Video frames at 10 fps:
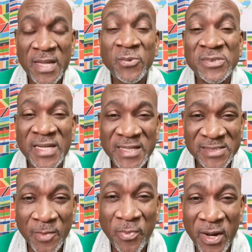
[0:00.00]
that was a
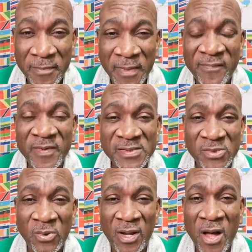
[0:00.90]
disappointment for
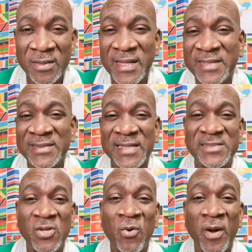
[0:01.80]
so long that it
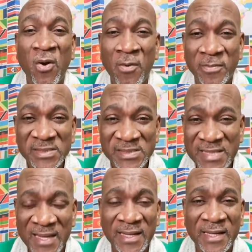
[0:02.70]
has now become
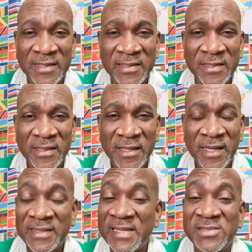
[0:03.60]
standard.
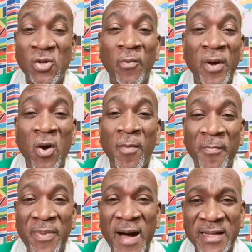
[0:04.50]
It has now become
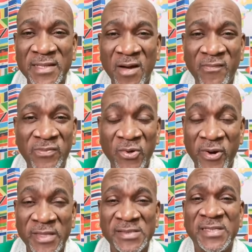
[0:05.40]
a part of
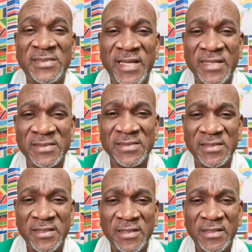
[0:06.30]
your existence
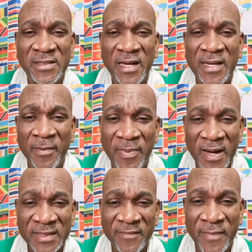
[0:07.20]
and a
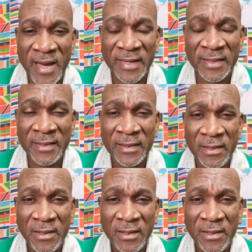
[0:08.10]
part of mine.